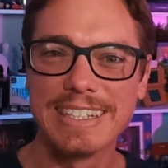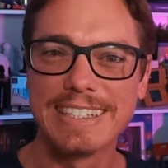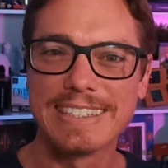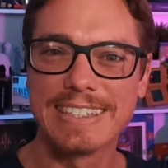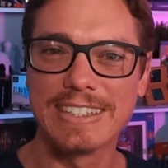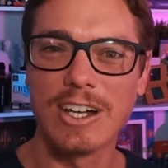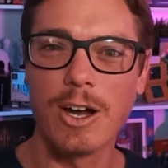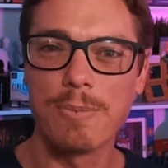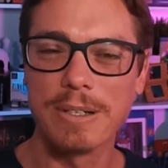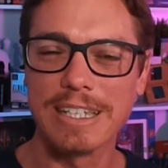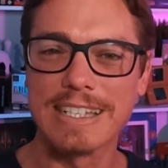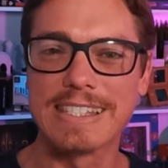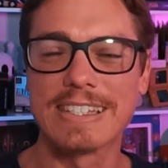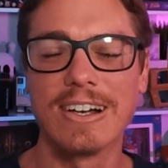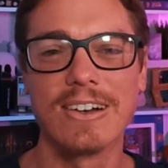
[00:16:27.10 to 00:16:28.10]
to go up
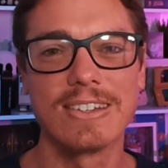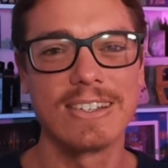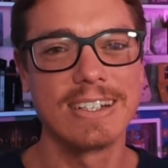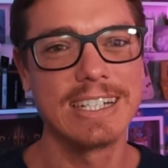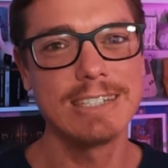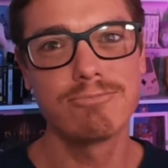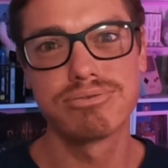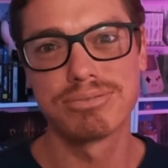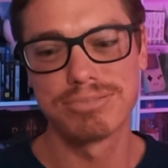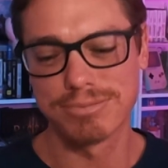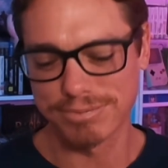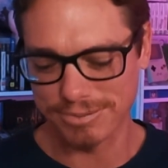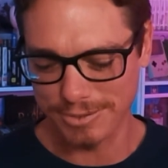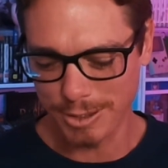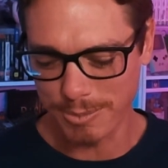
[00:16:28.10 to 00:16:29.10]
against
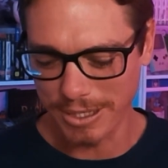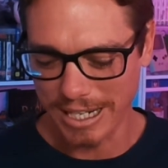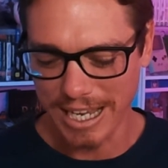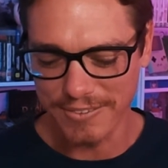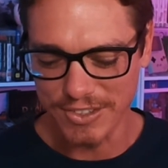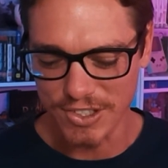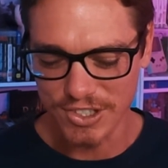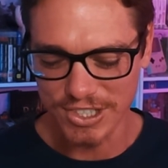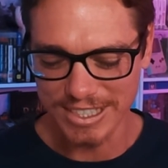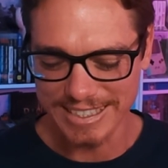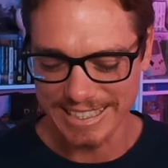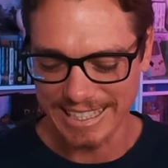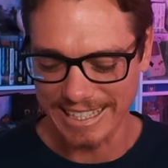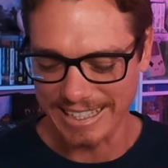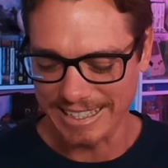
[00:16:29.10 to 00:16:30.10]
GoldenEye. You better have your shit
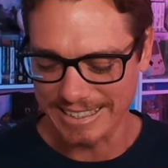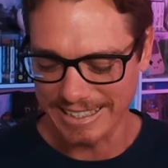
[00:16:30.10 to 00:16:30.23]
together.